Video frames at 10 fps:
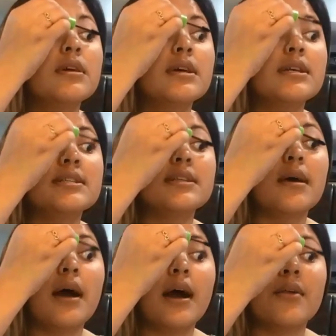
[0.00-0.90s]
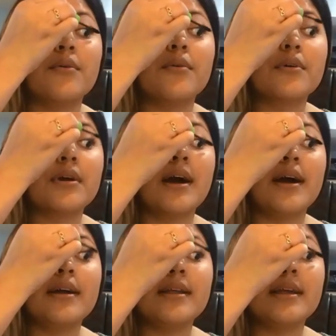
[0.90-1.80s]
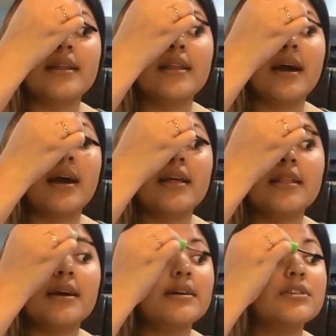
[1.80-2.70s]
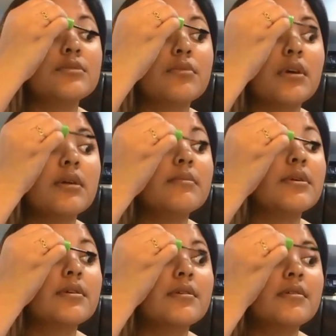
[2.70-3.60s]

because I don't got an eyelash primer.